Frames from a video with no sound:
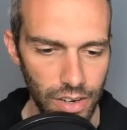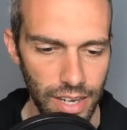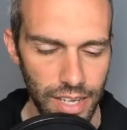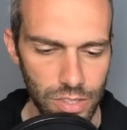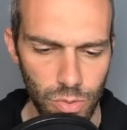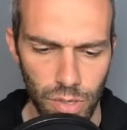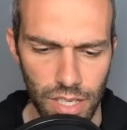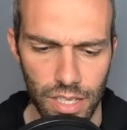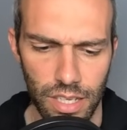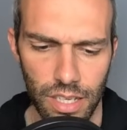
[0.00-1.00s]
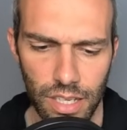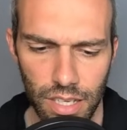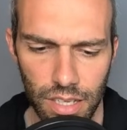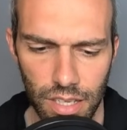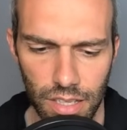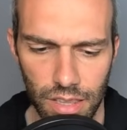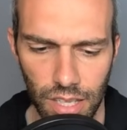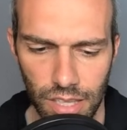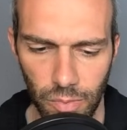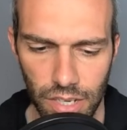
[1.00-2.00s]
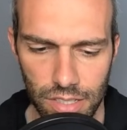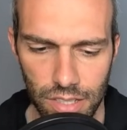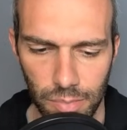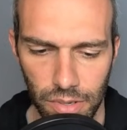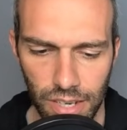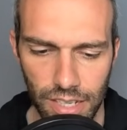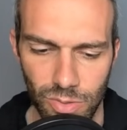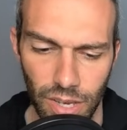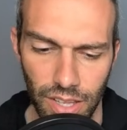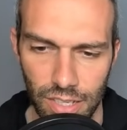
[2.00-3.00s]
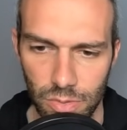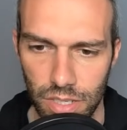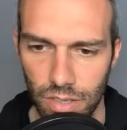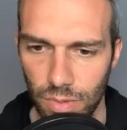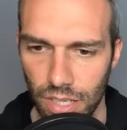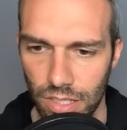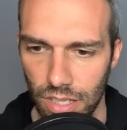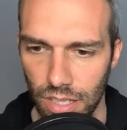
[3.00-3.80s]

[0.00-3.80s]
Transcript: Next week, not that we need to talk about next, well, I guess we do, because